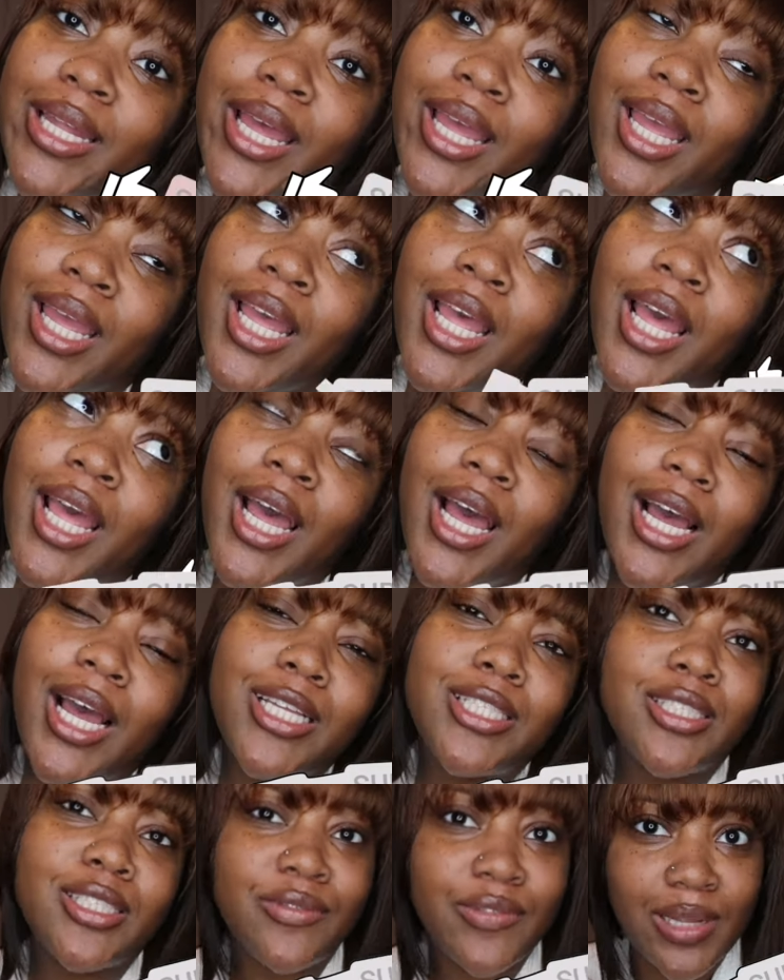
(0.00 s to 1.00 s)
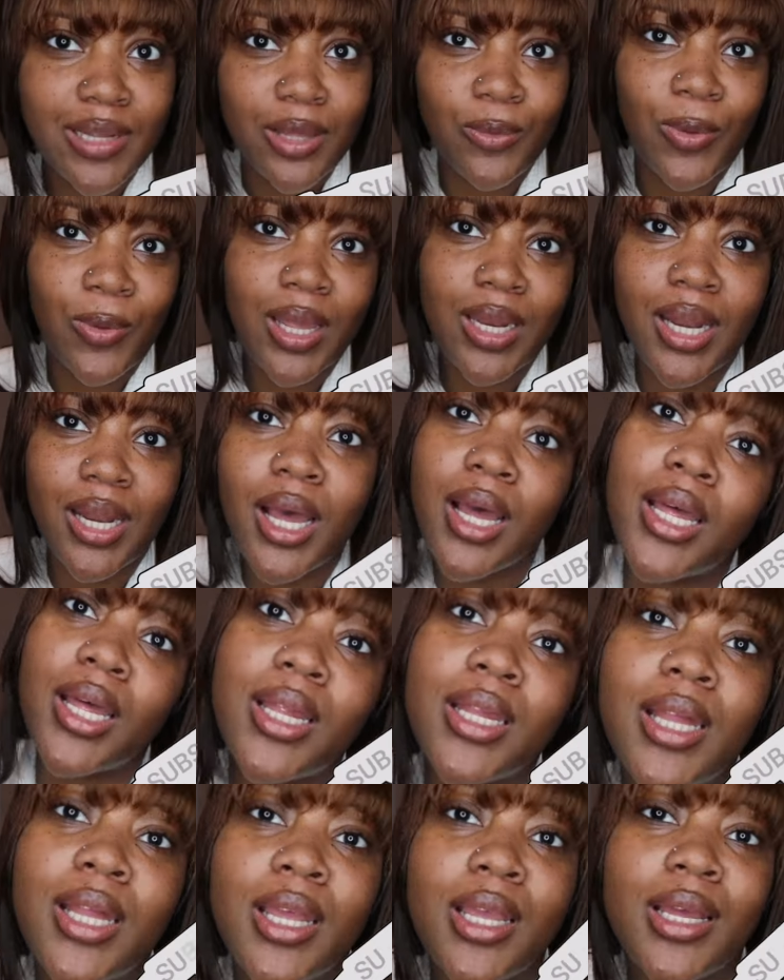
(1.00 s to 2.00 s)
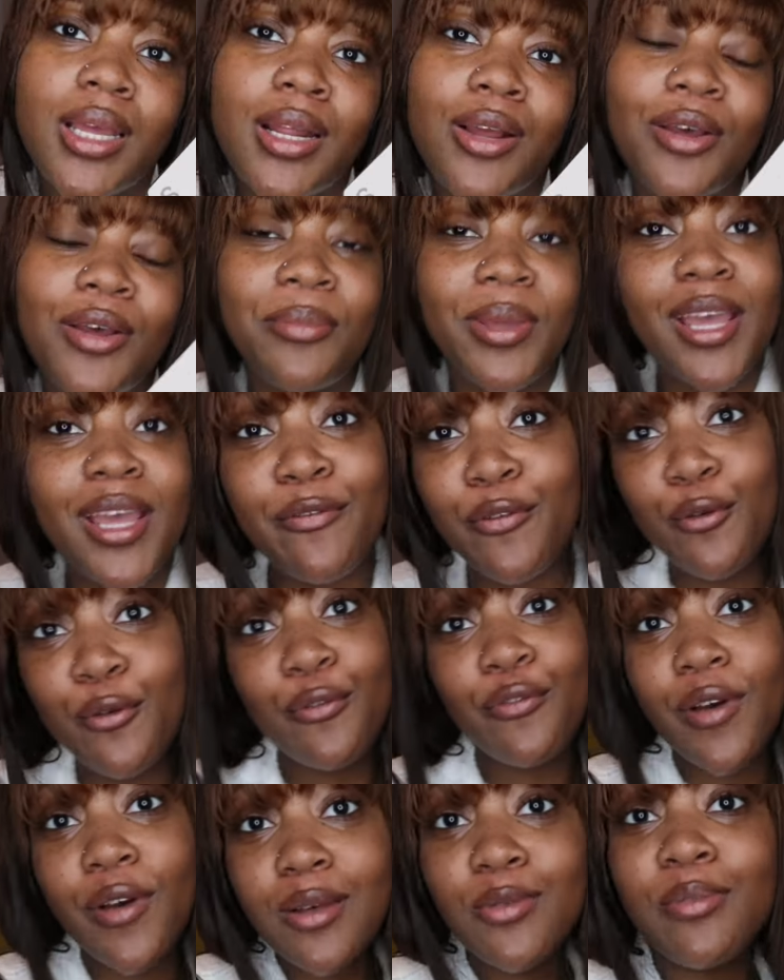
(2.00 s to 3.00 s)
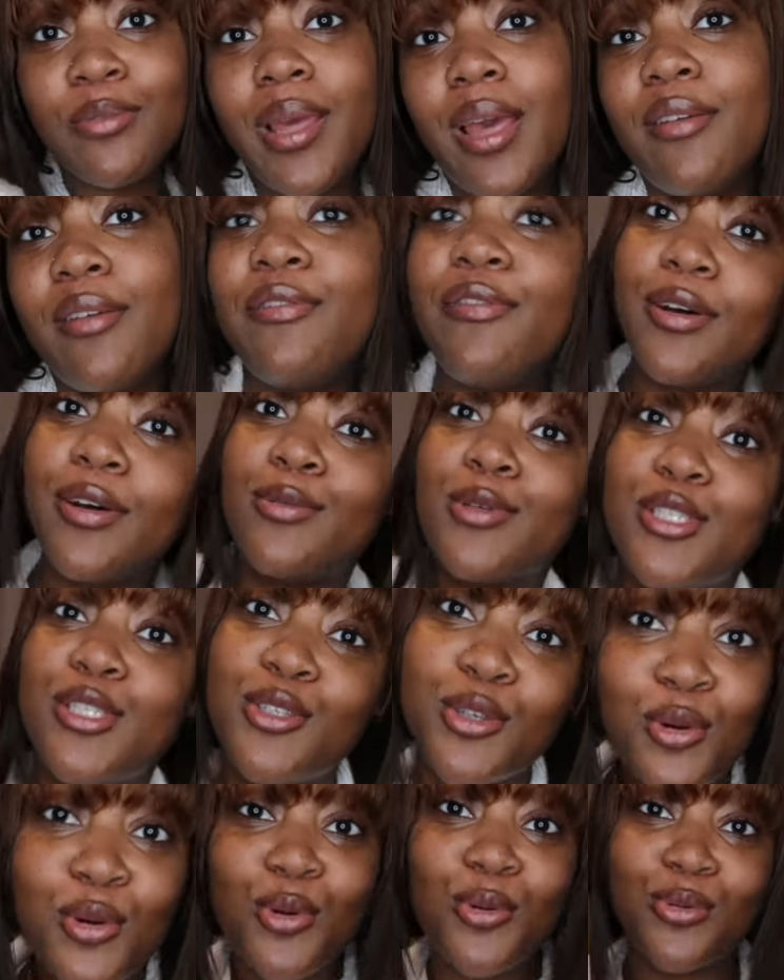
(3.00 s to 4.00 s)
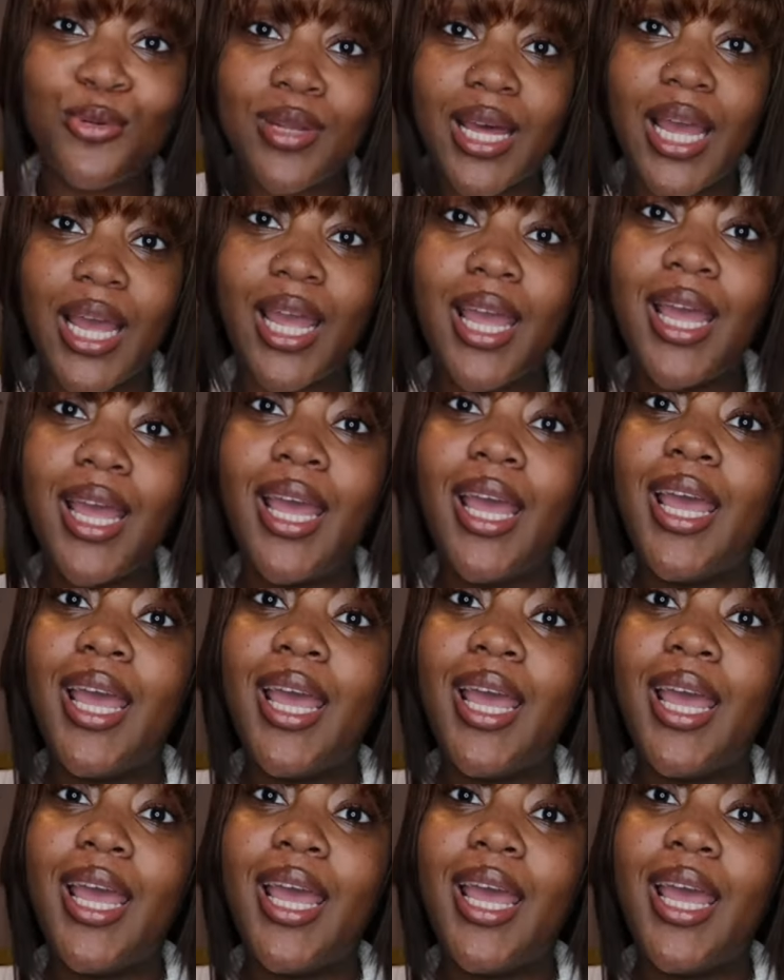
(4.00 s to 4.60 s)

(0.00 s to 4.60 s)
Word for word: Like, I just feel like why not? Like, you know what I mean? If you fuck with me, I fuck with you. Like,